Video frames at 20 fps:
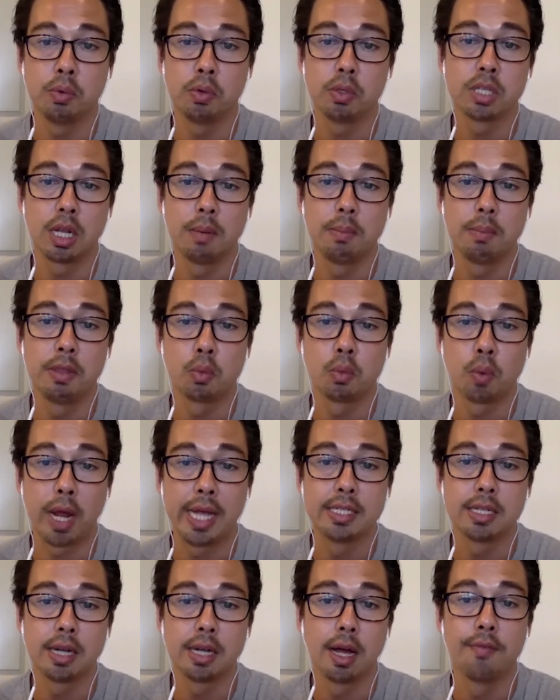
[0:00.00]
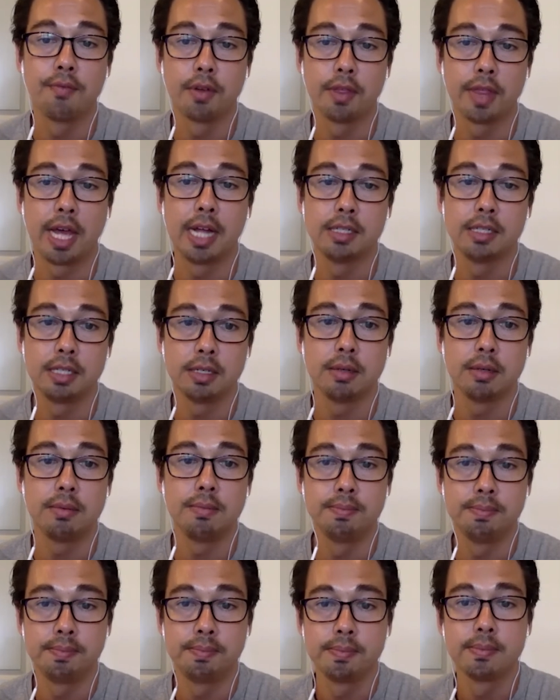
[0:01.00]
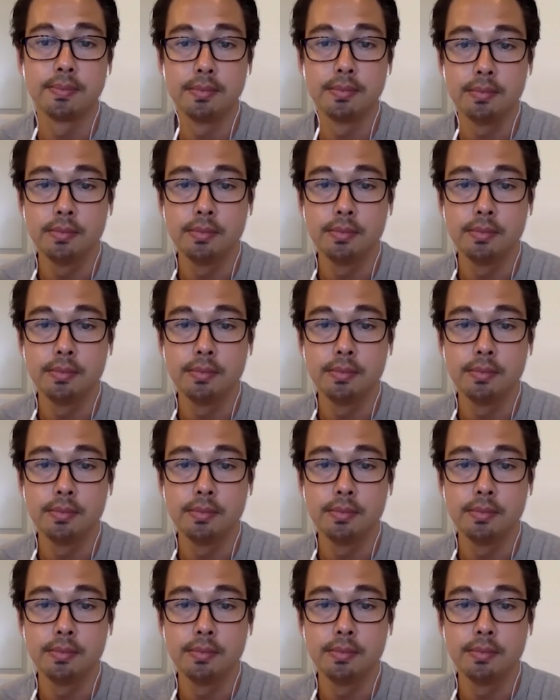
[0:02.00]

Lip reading: it's going to be the right time for that deal. Yeah.